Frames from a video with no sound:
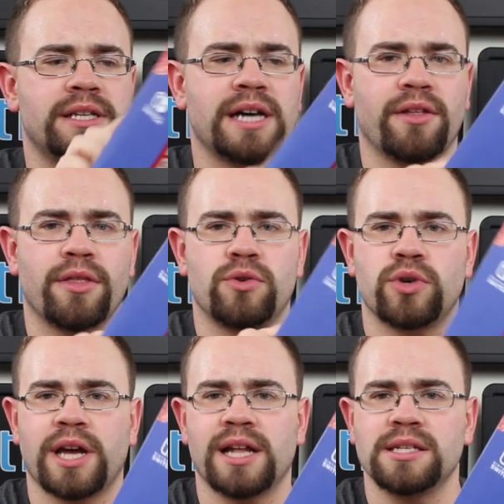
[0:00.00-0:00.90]
you could tell that the
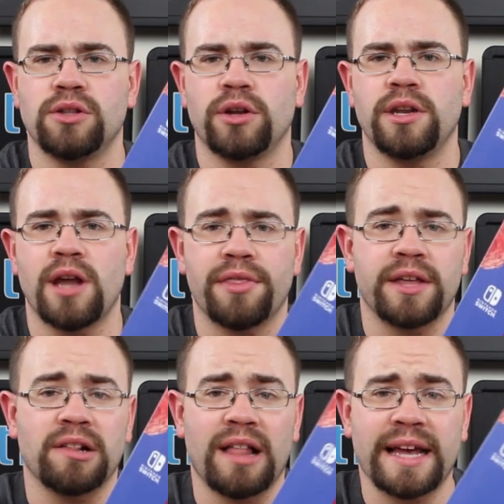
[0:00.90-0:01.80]
Joy-Cons look
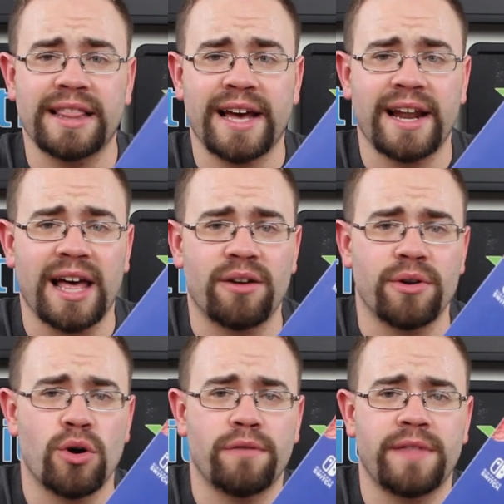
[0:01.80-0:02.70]
nothing like that. I
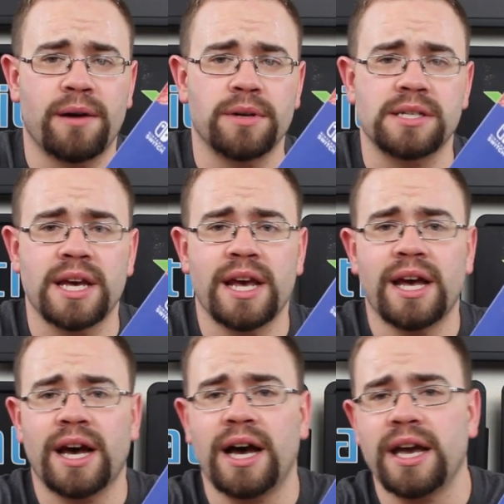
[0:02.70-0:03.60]
don't know if that was
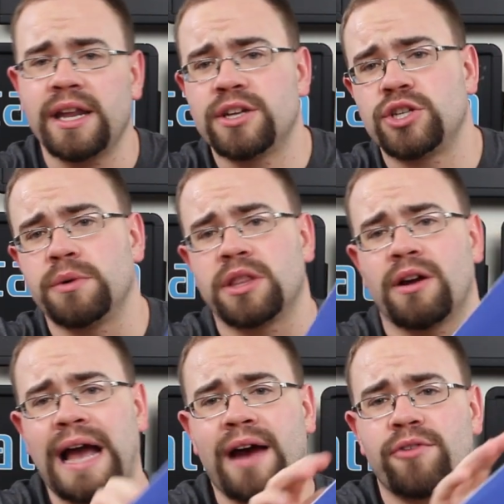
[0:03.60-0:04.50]
an issue with
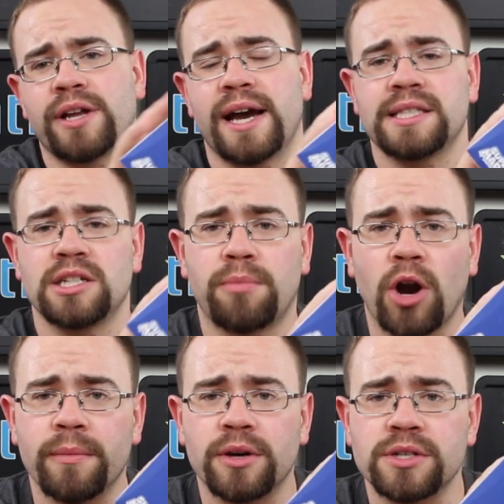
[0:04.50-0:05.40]
their advertising
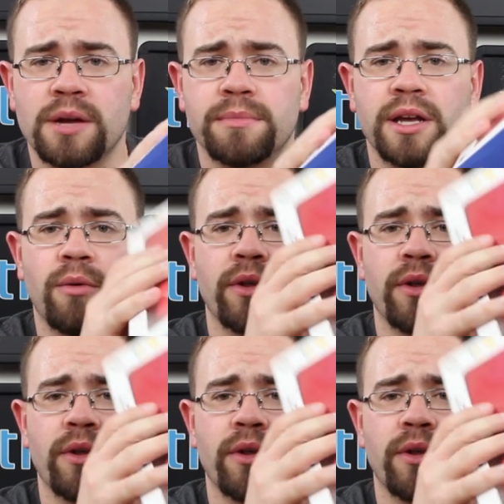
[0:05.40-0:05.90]
department or something